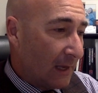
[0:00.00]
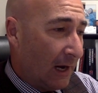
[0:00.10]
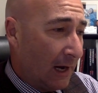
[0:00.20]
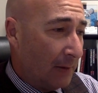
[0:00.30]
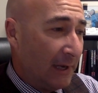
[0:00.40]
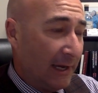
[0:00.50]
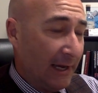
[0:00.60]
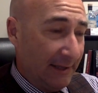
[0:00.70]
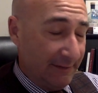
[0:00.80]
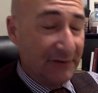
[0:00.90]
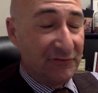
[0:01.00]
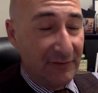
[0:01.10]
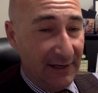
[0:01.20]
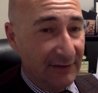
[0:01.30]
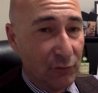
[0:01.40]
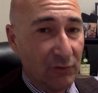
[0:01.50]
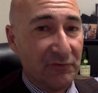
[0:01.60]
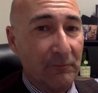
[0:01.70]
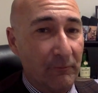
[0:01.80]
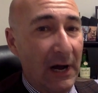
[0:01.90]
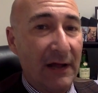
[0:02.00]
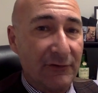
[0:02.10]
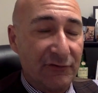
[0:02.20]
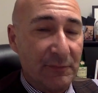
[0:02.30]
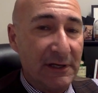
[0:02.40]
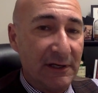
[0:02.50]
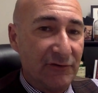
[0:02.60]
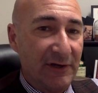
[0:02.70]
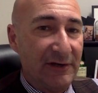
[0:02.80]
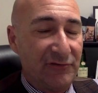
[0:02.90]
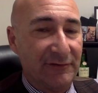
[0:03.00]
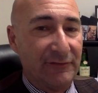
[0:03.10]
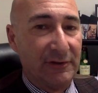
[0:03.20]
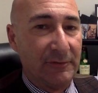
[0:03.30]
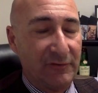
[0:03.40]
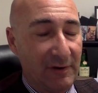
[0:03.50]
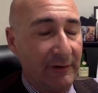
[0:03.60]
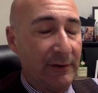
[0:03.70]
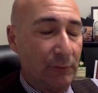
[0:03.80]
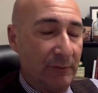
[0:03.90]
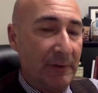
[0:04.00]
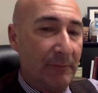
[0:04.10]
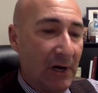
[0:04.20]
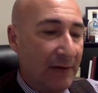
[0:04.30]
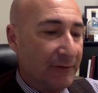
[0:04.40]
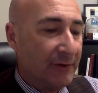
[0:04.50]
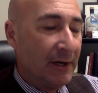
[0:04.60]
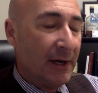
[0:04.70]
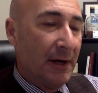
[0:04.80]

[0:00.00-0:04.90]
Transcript: Um, and that's, that, of course, bothers me, as any civil libertarian would be bothered.